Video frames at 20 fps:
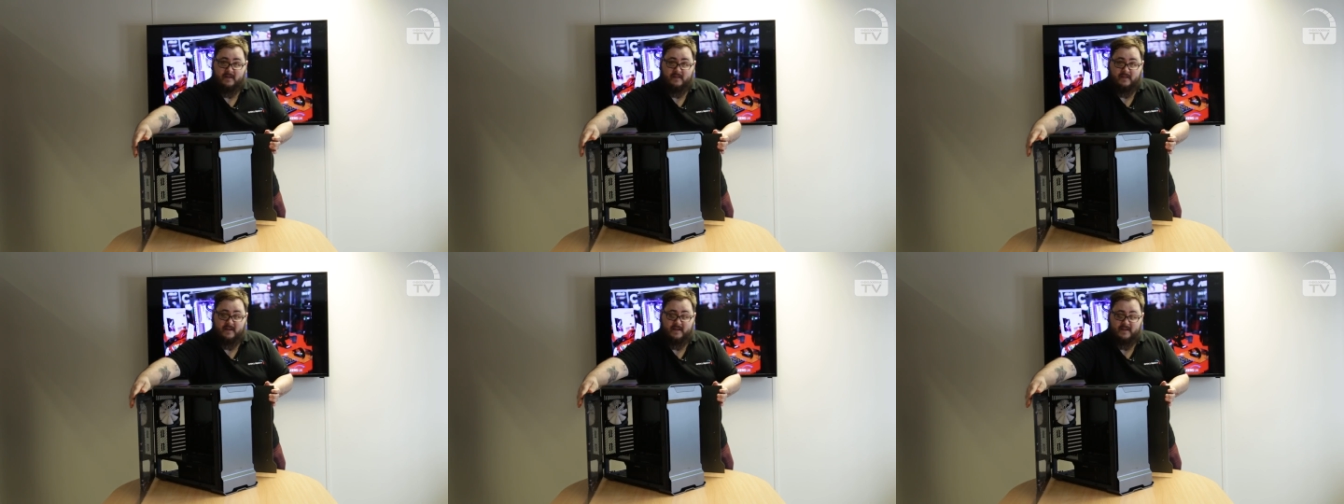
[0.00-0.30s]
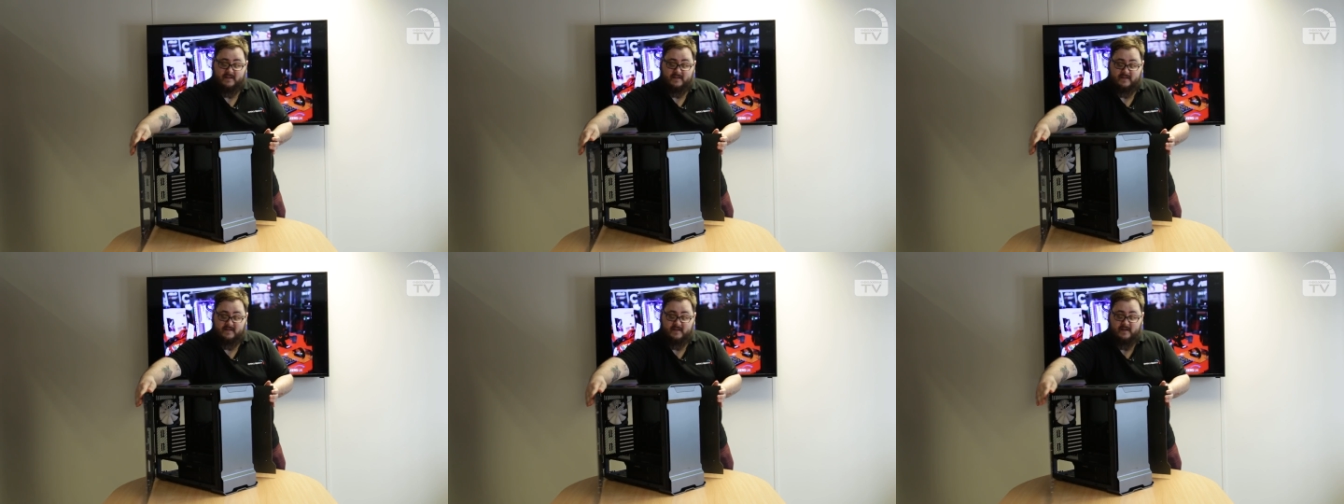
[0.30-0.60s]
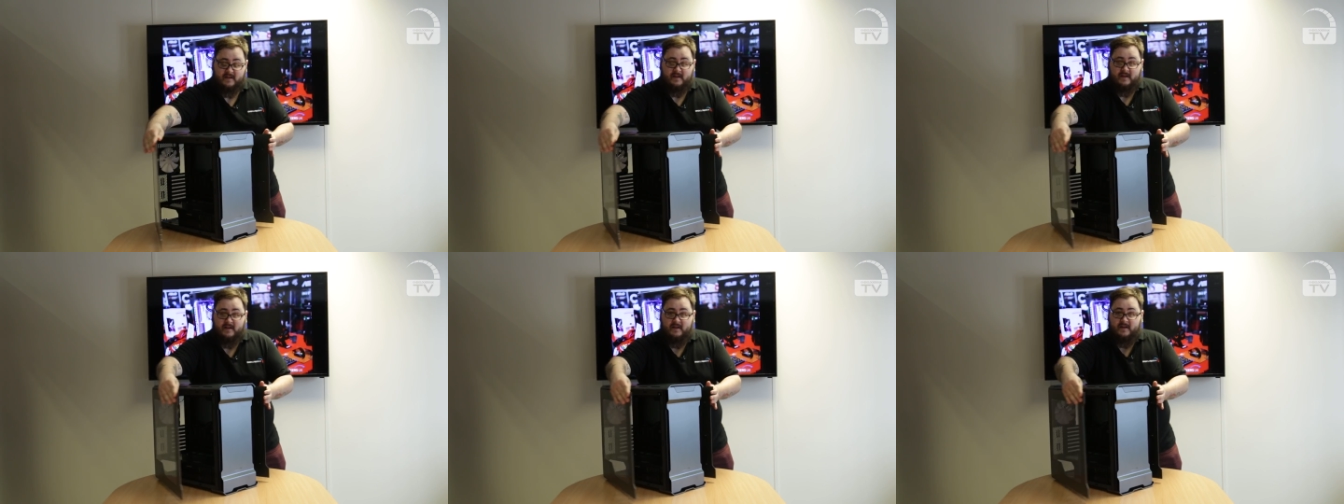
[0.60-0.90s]
this.
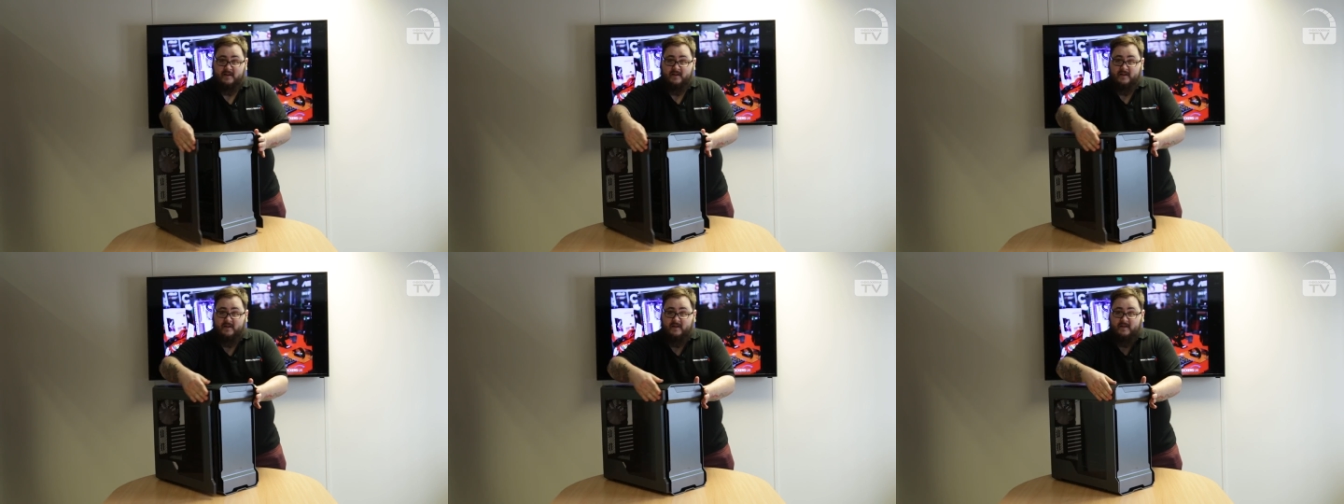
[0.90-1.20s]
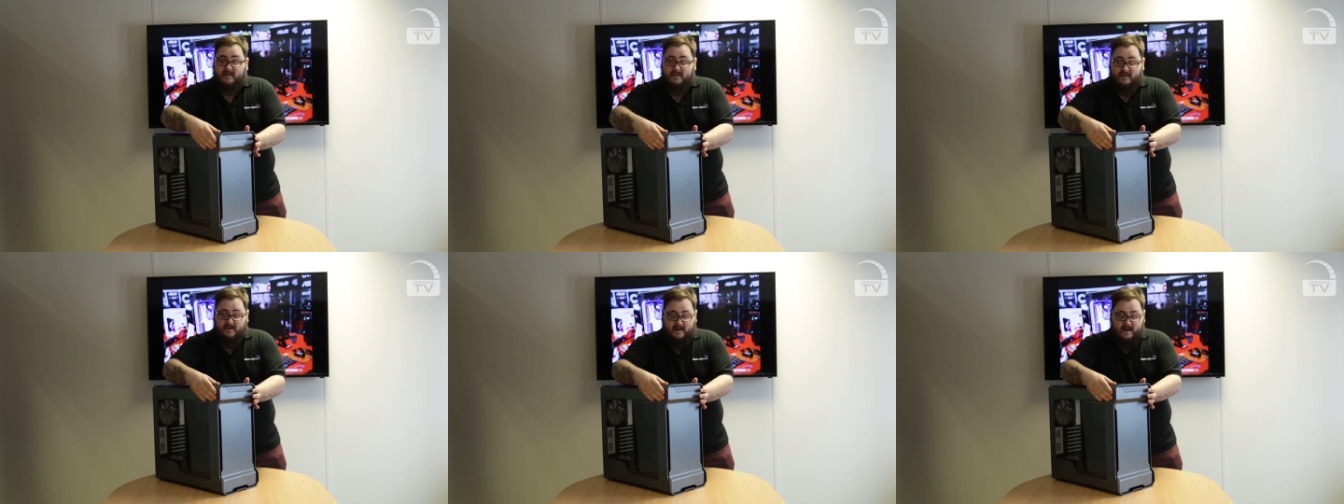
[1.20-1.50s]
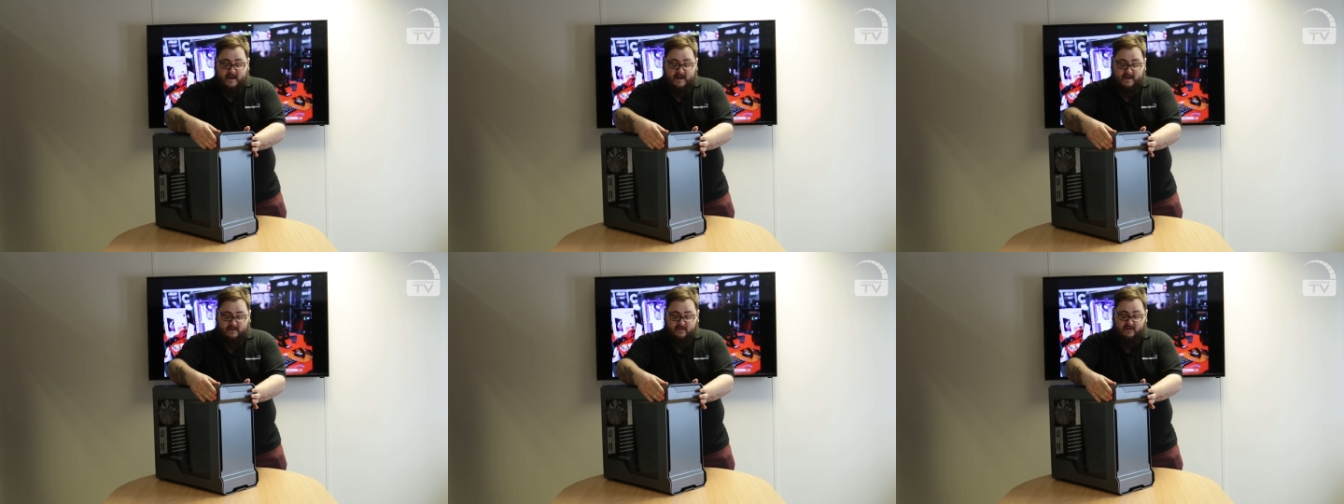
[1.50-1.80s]

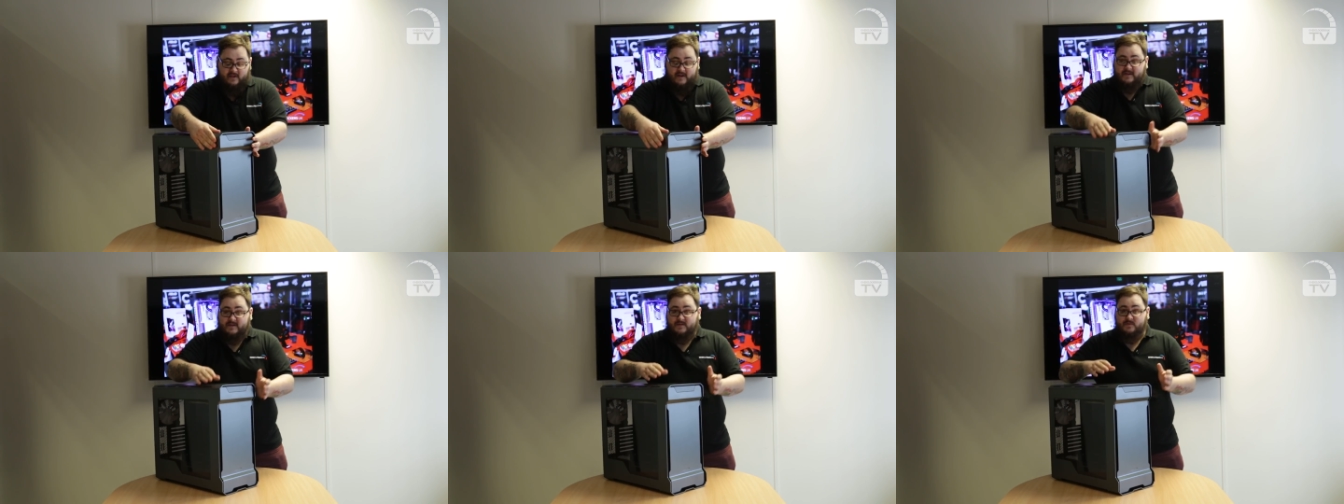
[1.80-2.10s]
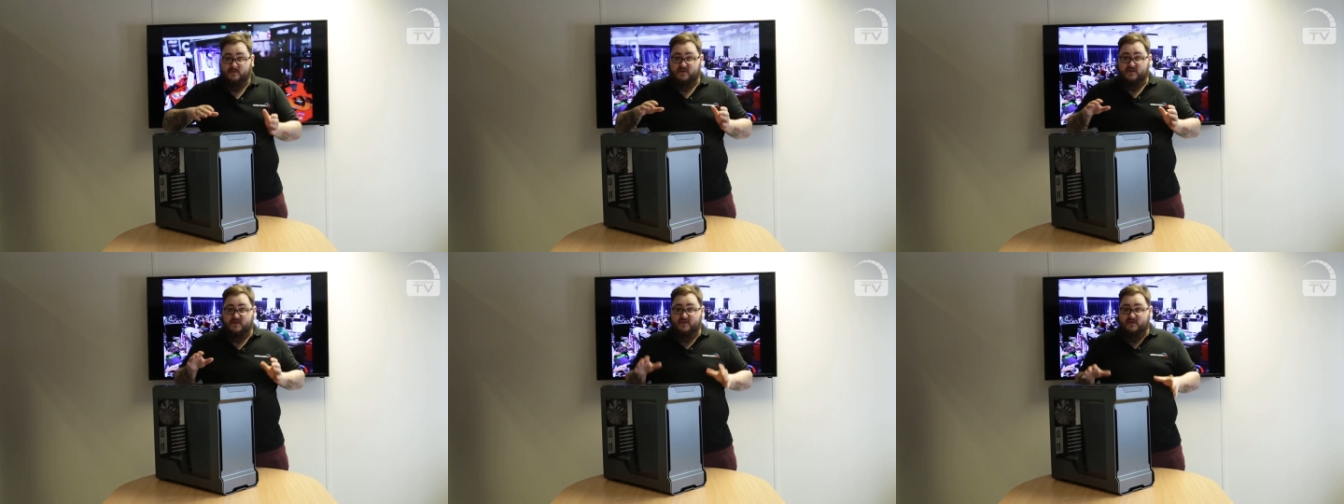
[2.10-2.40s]
And thanks to its